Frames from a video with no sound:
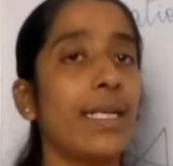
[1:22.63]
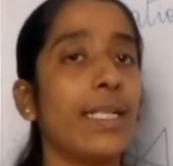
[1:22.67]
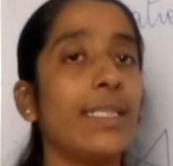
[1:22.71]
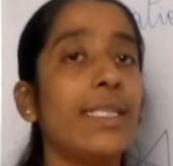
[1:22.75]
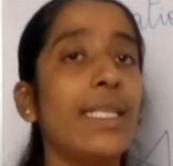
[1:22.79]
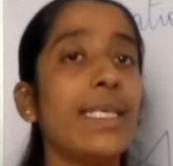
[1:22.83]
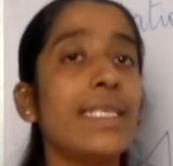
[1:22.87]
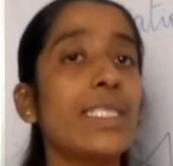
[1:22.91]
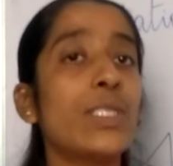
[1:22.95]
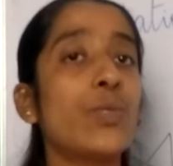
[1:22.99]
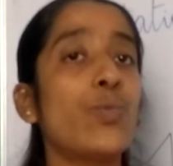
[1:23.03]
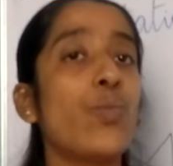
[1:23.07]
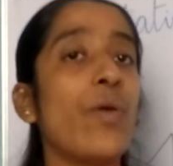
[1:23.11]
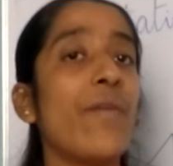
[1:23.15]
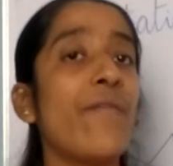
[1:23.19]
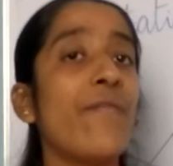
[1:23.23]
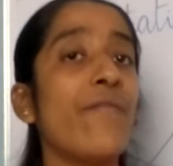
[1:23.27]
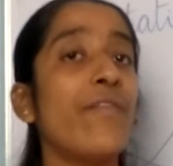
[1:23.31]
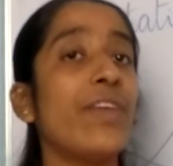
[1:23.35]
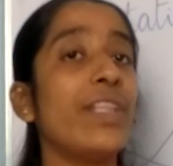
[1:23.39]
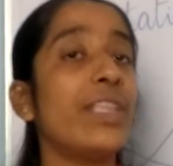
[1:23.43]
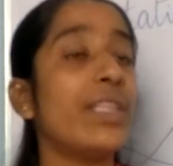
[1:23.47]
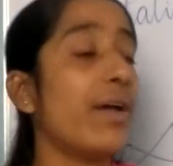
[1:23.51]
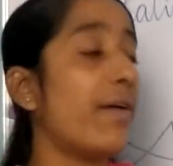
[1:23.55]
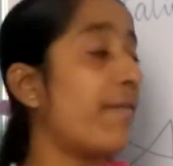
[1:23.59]
they
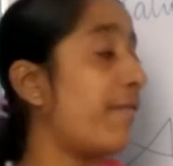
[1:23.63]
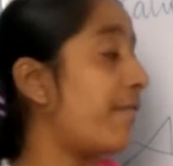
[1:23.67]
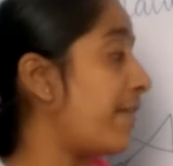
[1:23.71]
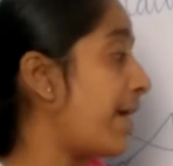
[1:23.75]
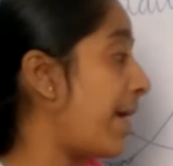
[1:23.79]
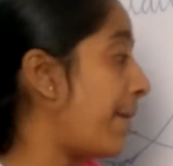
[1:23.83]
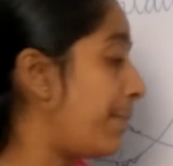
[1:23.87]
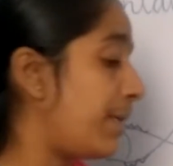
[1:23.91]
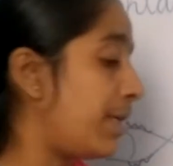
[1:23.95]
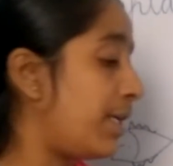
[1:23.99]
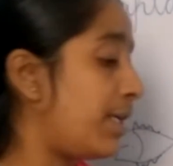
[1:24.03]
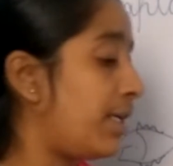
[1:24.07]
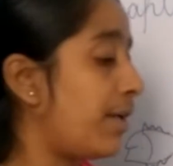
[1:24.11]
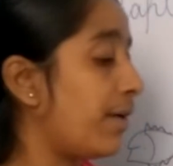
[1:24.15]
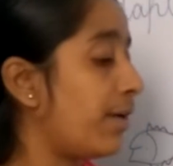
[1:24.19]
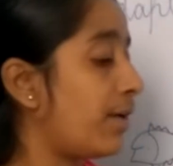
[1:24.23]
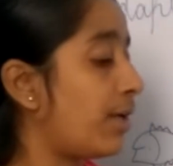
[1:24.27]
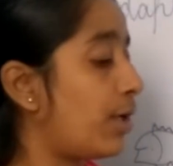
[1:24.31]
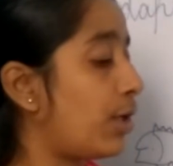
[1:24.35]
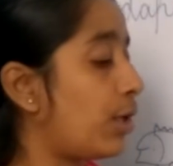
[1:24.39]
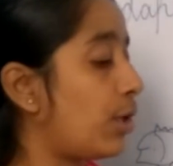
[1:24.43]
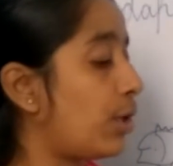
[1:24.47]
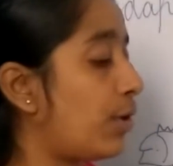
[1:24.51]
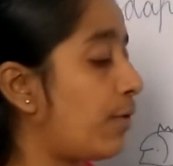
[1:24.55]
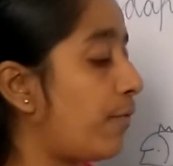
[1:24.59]
swim with the
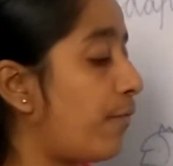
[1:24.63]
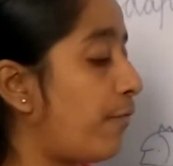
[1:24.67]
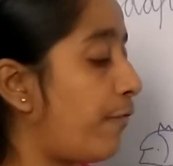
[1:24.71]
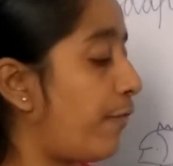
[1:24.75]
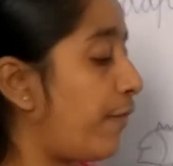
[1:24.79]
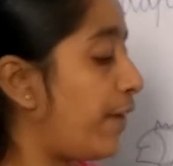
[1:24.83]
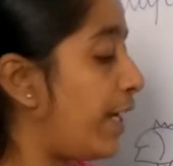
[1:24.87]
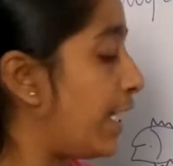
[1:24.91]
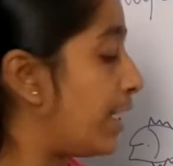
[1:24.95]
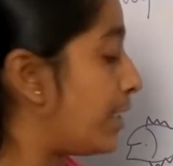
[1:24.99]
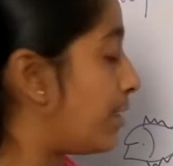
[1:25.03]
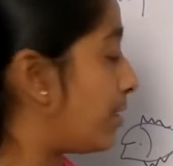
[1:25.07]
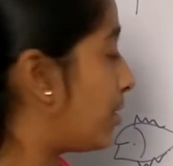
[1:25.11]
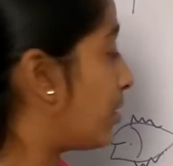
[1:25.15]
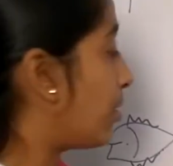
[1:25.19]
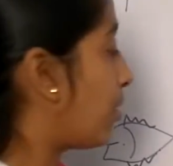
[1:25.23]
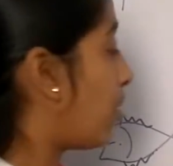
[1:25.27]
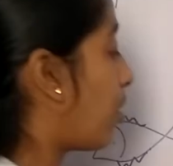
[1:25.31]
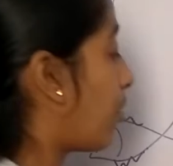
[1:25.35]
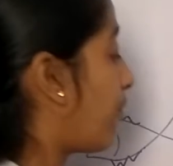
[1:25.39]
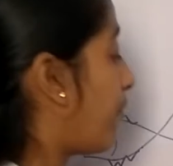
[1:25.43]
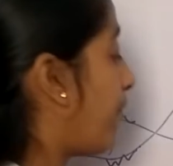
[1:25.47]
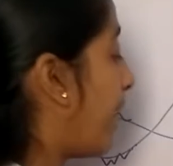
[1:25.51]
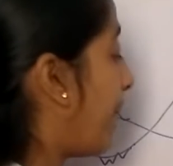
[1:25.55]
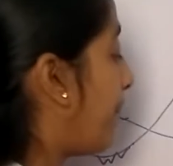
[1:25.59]
webbed feet
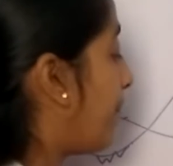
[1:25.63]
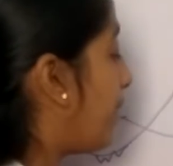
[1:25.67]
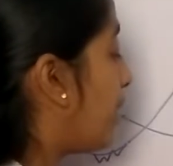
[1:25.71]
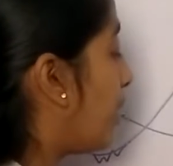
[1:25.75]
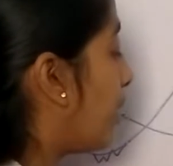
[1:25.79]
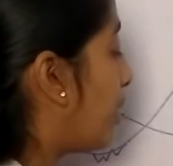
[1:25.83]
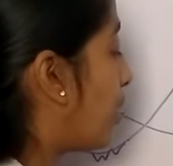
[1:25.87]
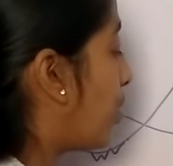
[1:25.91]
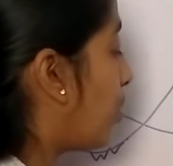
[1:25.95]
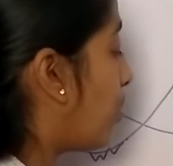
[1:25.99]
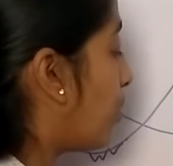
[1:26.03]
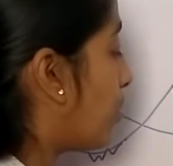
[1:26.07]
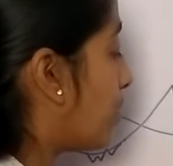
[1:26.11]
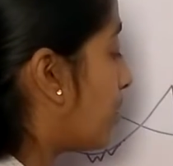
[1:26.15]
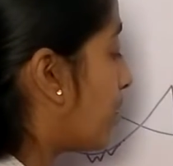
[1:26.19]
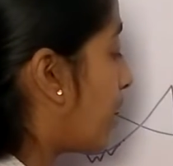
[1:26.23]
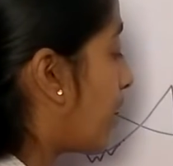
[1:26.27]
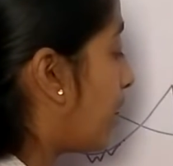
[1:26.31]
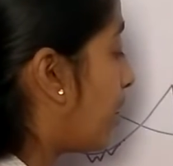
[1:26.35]
or webbed toes.